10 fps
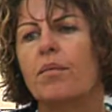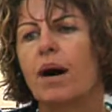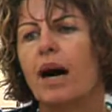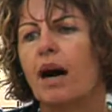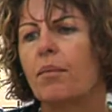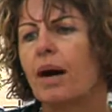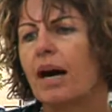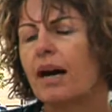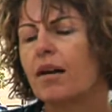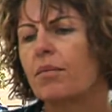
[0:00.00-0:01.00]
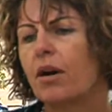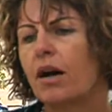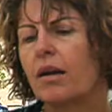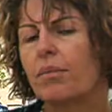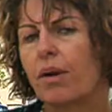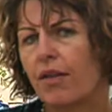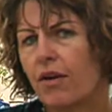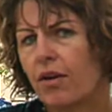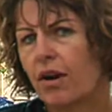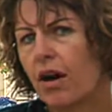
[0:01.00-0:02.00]
uh, Mark, my
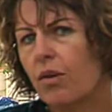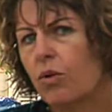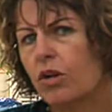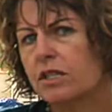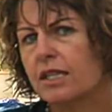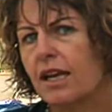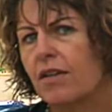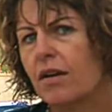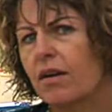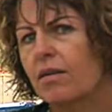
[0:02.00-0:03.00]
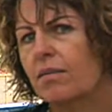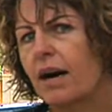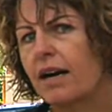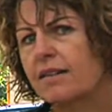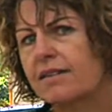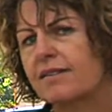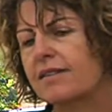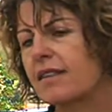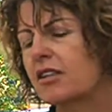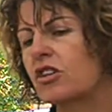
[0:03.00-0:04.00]
brother, and I work together.
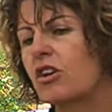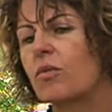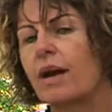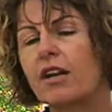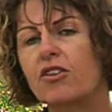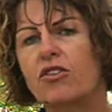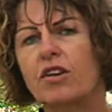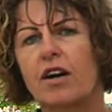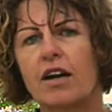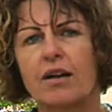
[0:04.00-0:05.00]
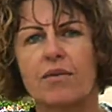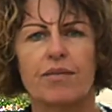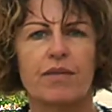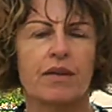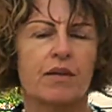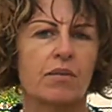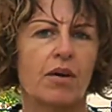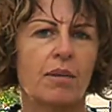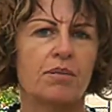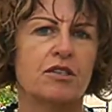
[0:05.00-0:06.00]
Mark's the general manager, and I,
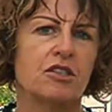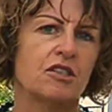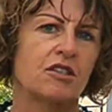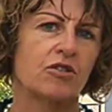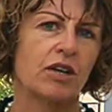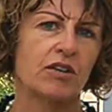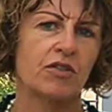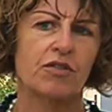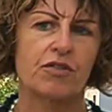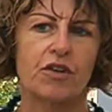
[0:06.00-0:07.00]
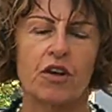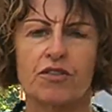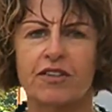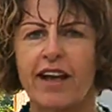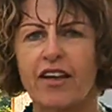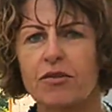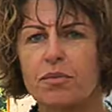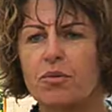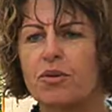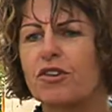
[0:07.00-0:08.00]
my position's director of, of sales,
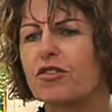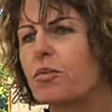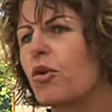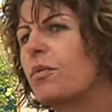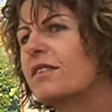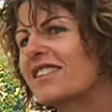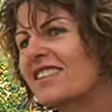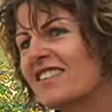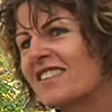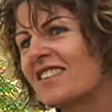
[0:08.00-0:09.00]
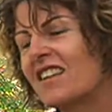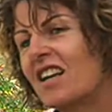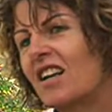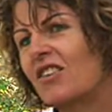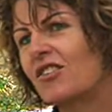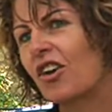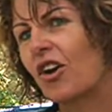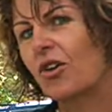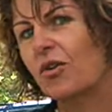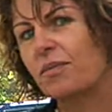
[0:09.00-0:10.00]
but we're in small business. Yeah.
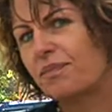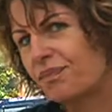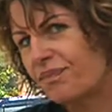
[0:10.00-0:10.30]
So